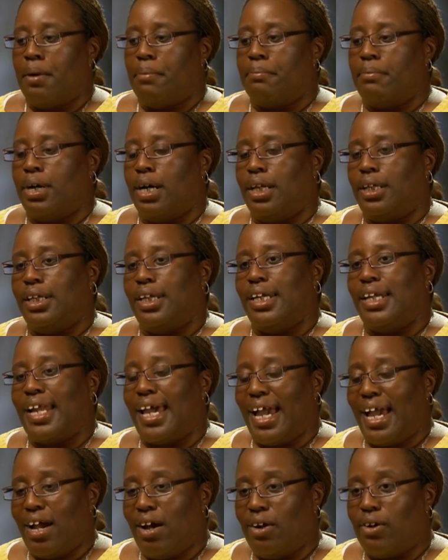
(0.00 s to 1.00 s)
But
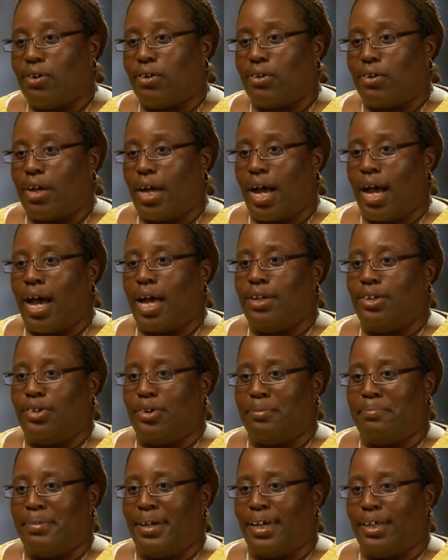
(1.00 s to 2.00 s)
now I
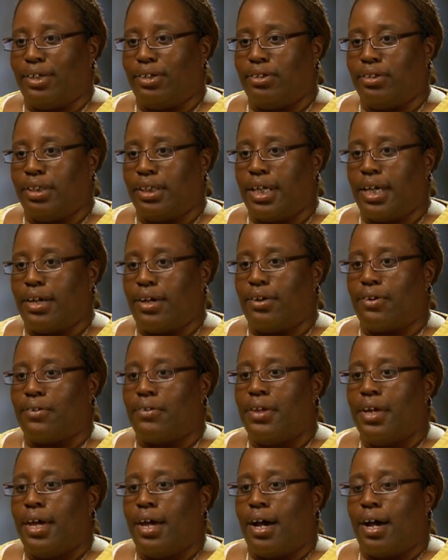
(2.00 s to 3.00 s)
know better.
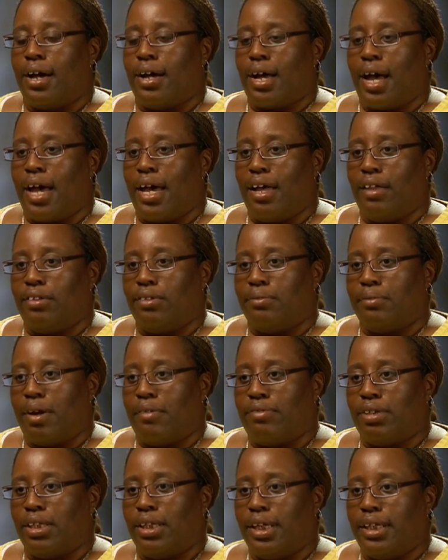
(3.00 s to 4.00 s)
Now I have the
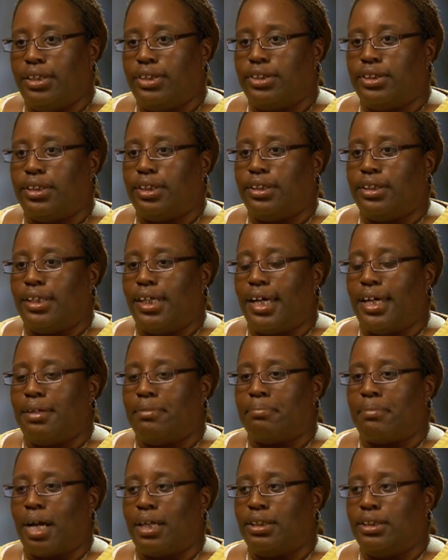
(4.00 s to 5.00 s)
revelation
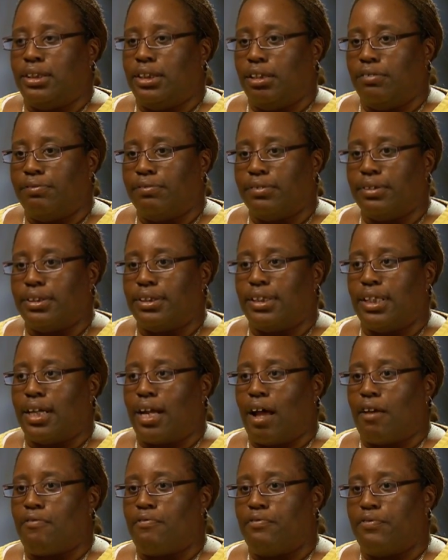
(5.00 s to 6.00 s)
that my difference that
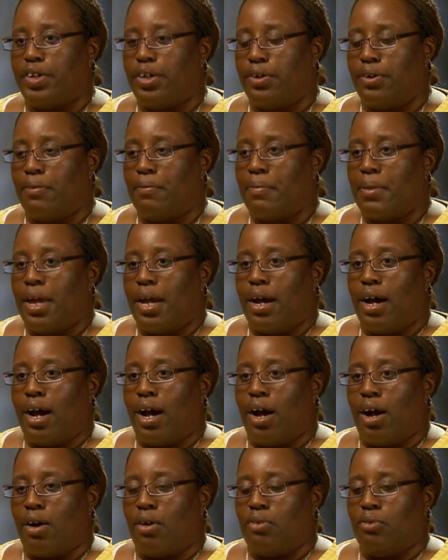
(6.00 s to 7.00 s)
I felt
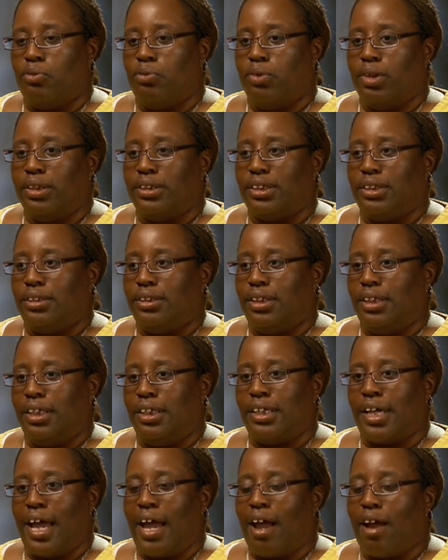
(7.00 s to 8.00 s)
was
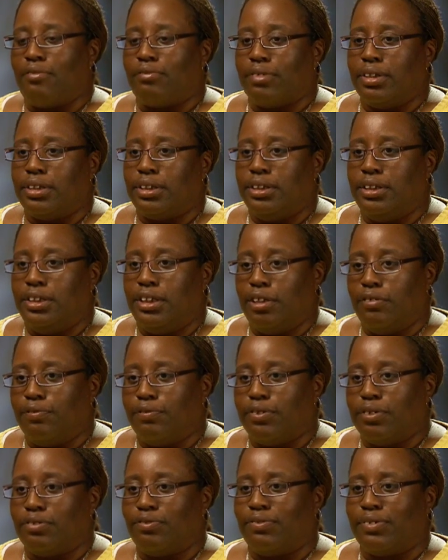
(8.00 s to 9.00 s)
an average
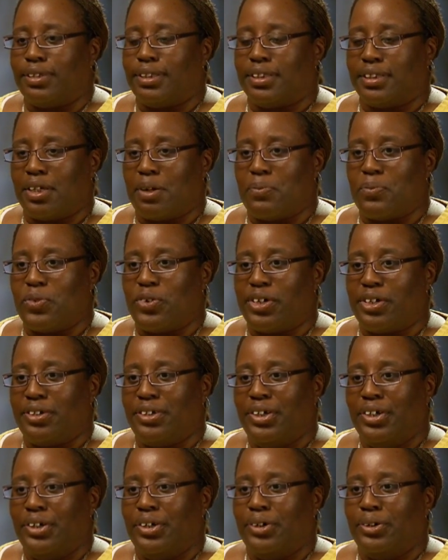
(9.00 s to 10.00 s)
difference for
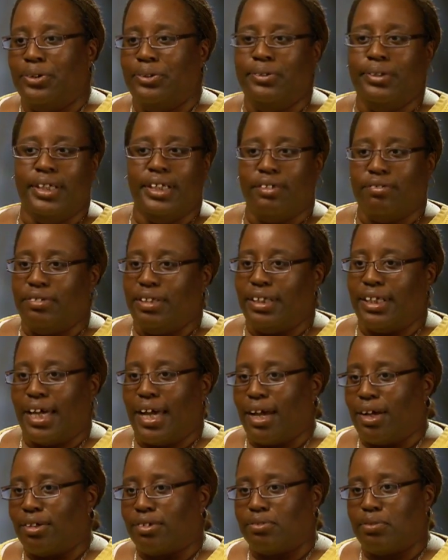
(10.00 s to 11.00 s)
someone who lived in the
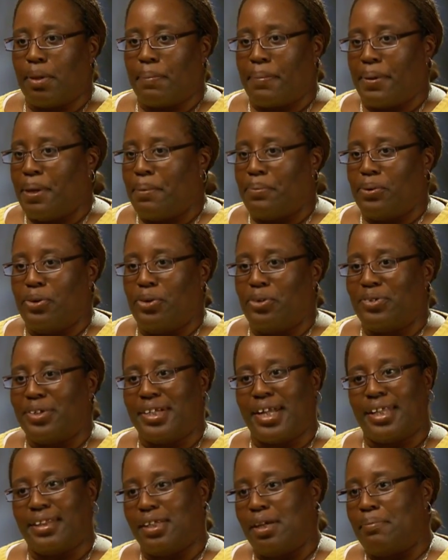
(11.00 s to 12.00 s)
house with people who were
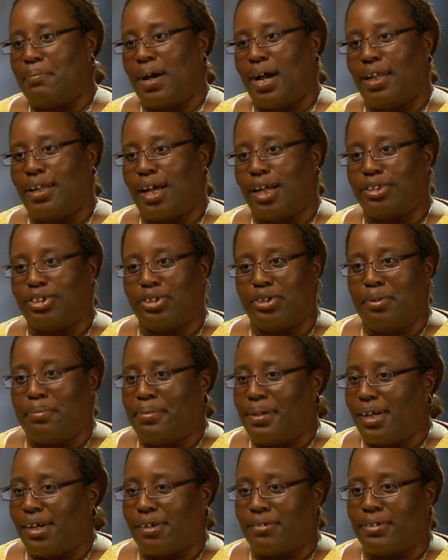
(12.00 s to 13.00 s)
not their biological
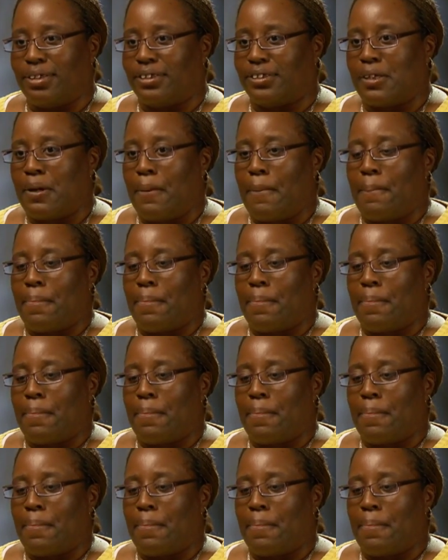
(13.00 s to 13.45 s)
parents,